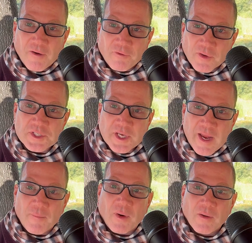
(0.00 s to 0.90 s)
for a
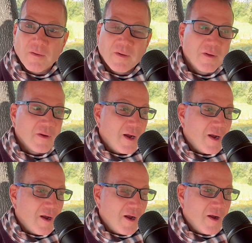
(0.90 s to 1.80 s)
scammer.
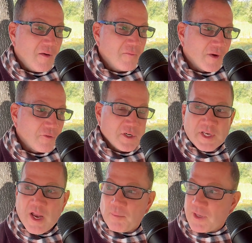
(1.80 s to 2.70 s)
For
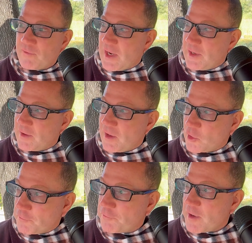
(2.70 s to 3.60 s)
example, I've got a
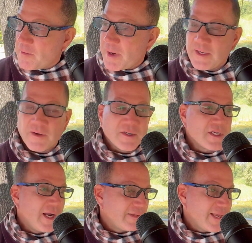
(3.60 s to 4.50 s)
good friend of mine here in
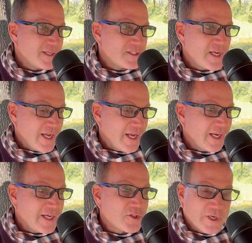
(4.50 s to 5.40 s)
Thailand's
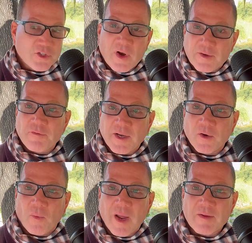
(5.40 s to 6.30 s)
dating, and he's really trying to find
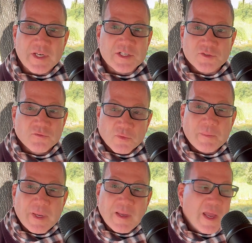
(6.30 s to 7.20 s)
a wife. And
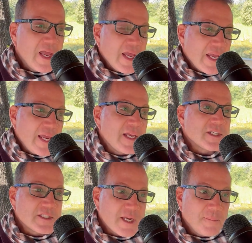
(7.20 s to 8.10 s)
he is
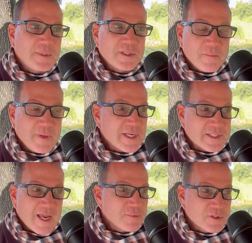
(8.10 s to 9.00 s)
attempting to be
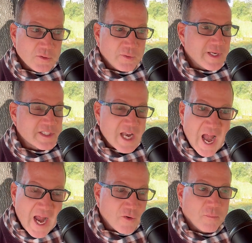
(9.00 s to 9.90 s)
as absolutely as
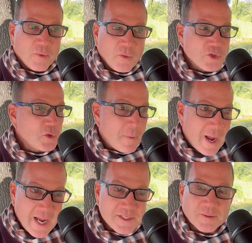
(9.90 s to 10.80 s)
honorable as you
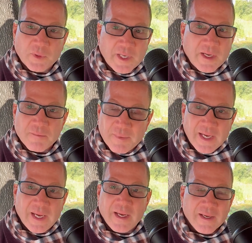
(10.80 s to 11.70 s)
possibly can
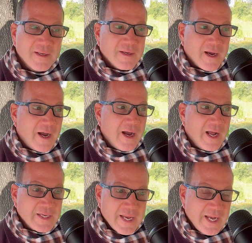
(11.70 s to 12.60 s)
be,
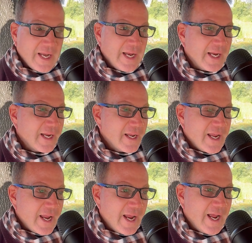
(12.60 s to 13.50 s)
dating
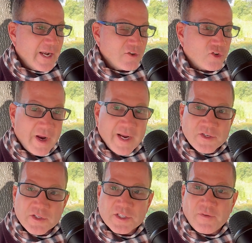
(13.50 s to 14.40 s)
and trying
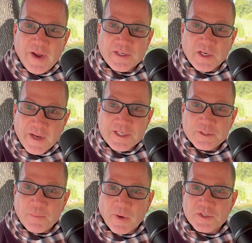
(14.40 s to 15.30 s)
to just find a
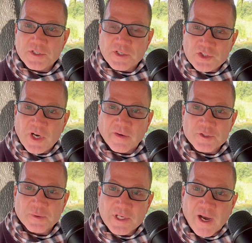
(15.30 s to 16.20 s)
nice person to share
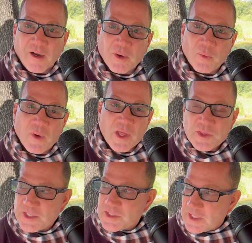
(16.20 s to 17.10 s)
his retirement with.
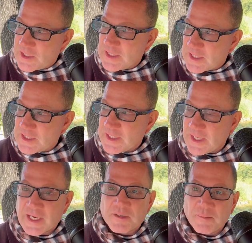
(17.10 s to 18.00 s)
He says he'd
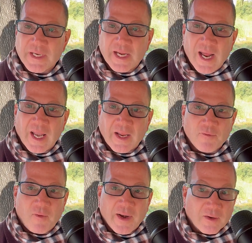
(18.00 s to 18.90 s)
like somebody kind of like
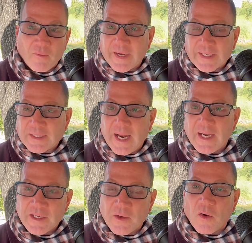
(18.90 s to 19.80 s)
Fawn. I go, I get
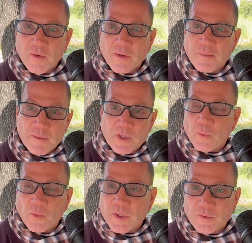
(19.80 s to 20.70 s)
that, and maybe
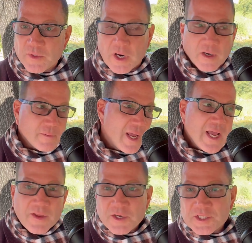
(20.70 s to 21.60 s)
you would. And we talked about,
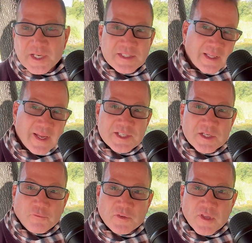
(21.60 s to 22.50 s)
there's things he likes
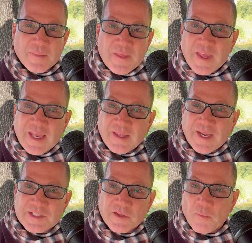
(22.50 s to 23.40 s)
different than me. I think he
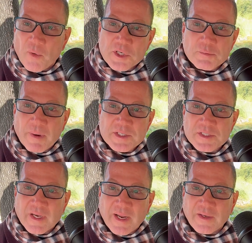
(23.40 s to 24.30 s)
likes a little more spice
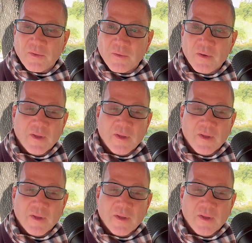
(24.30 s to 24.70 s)
than I do,